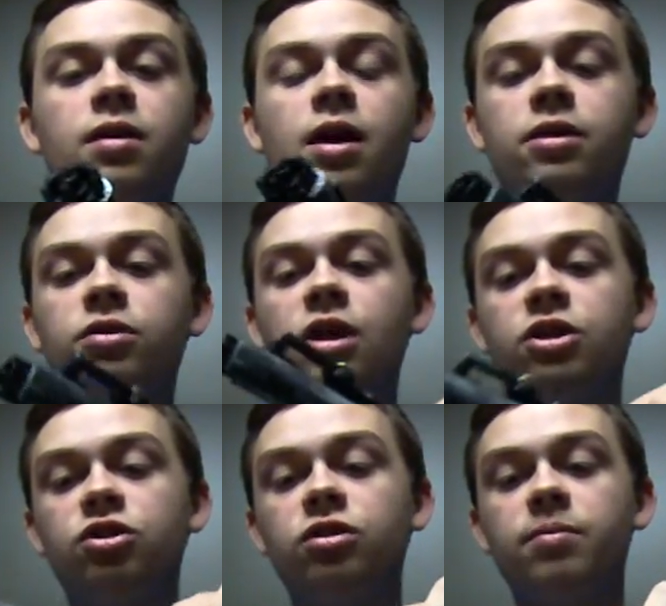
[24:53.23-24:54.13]
I
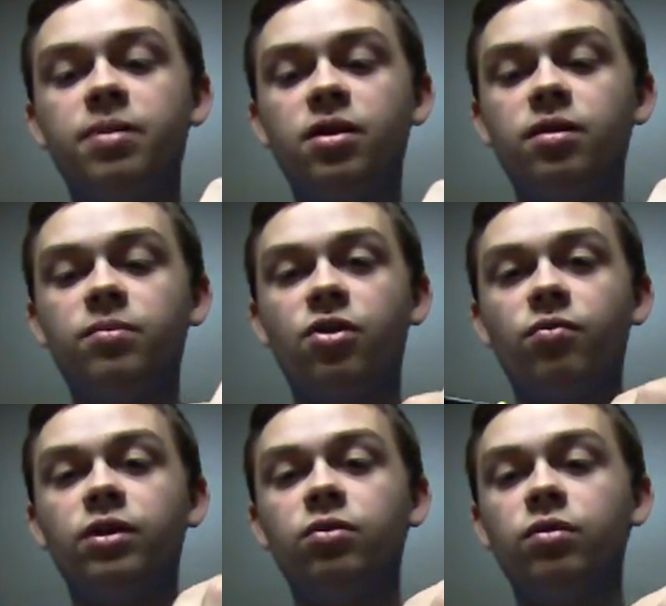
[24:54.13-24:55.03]
should compare them with the
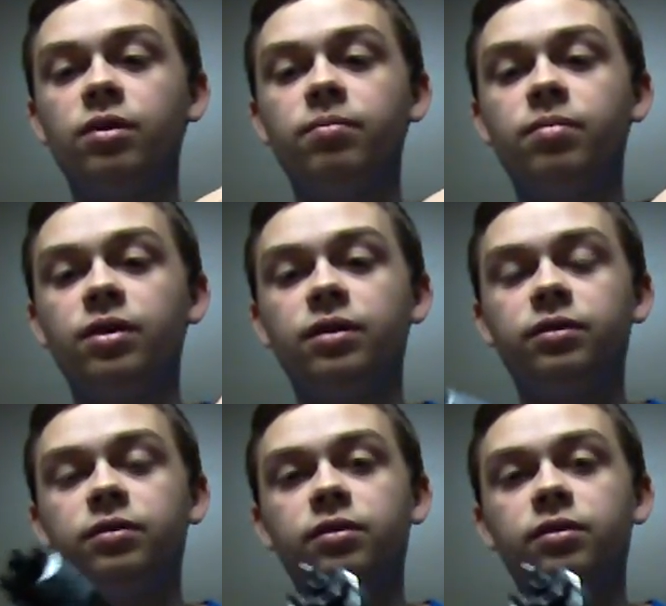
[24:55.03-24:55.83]
real one, but